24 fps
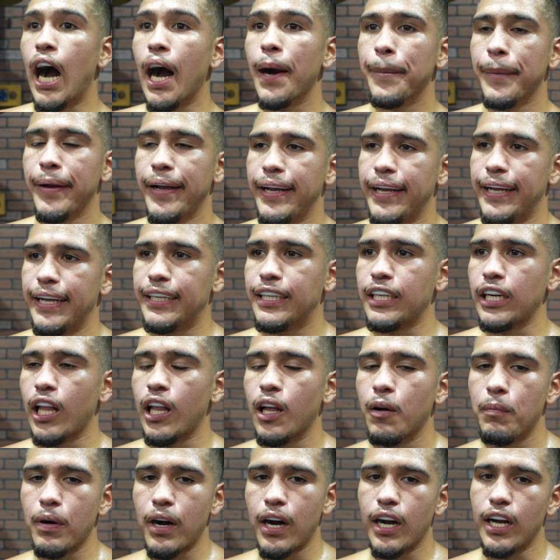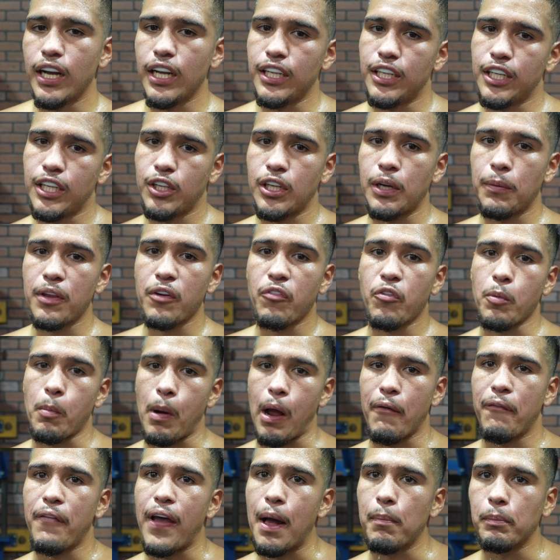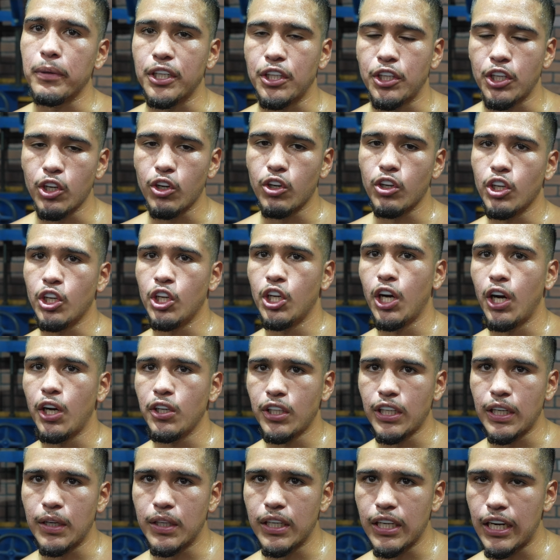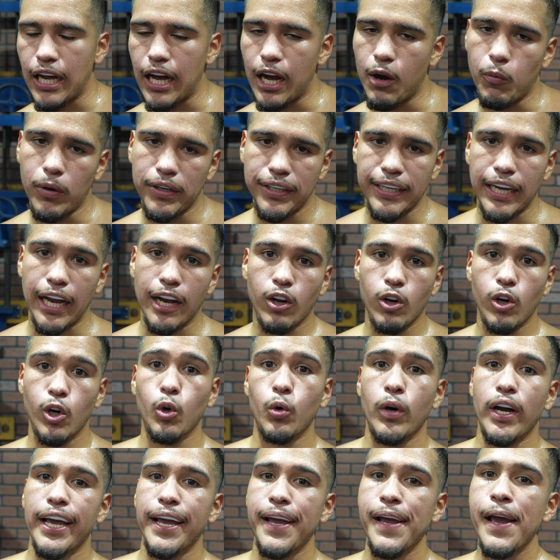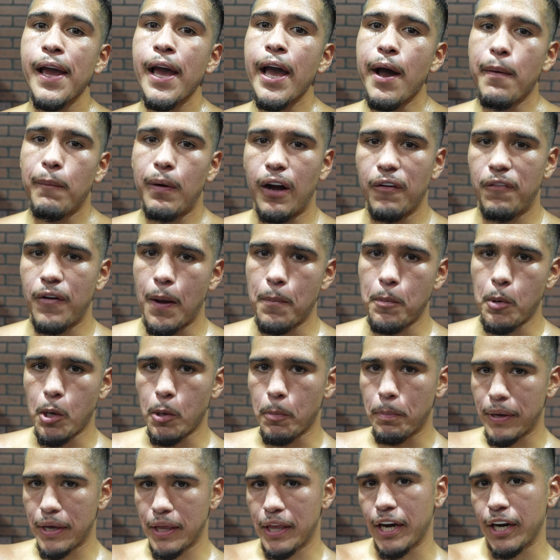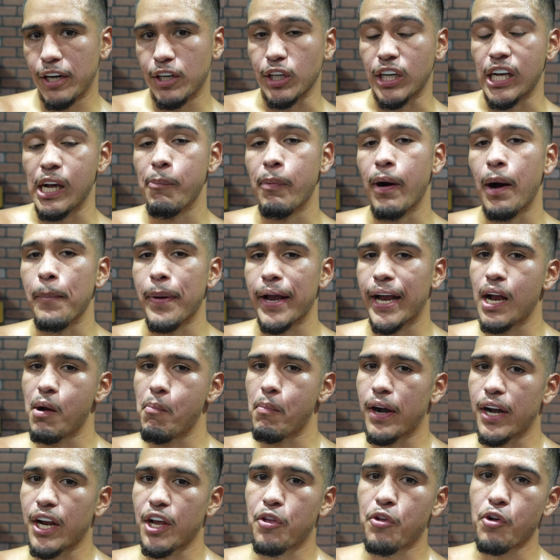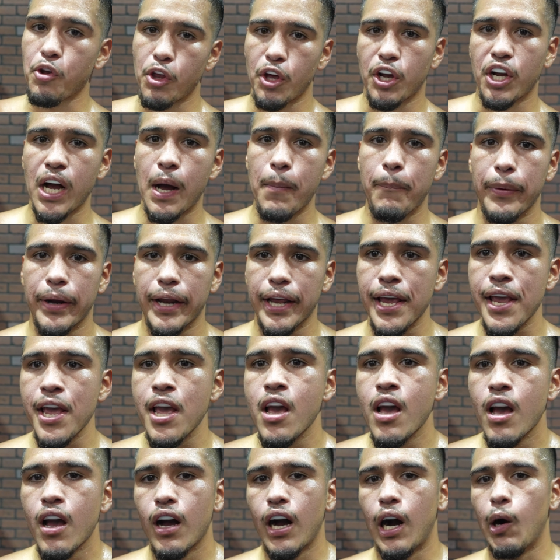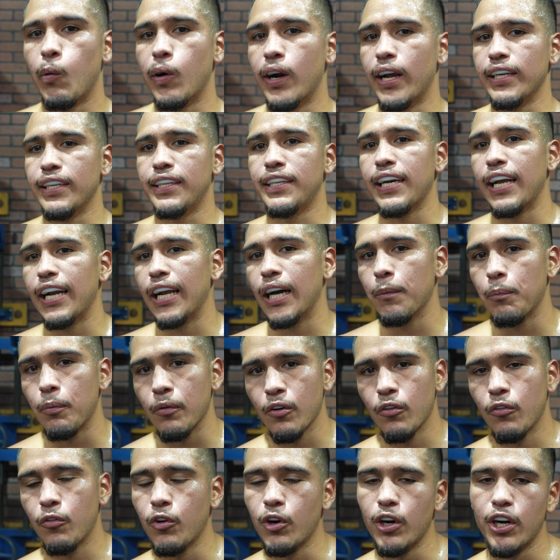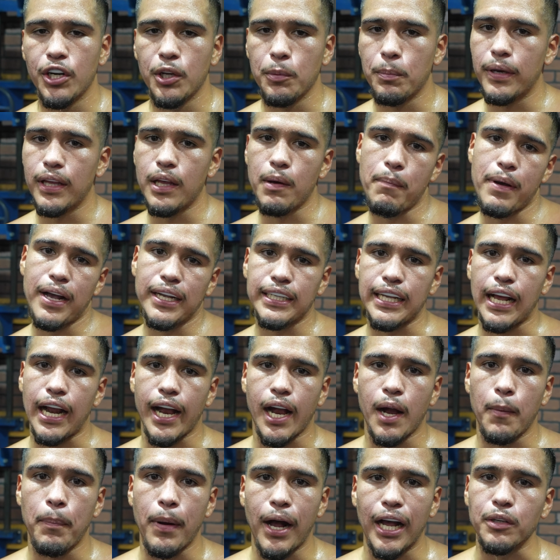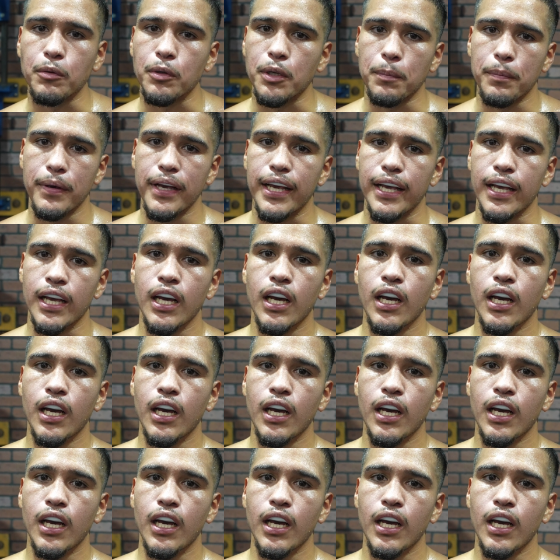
I mean, it's something for my family too. Something once I go away, my family will be there to keep on making money through the company. I want to set up for it to be the best that I could possibly be.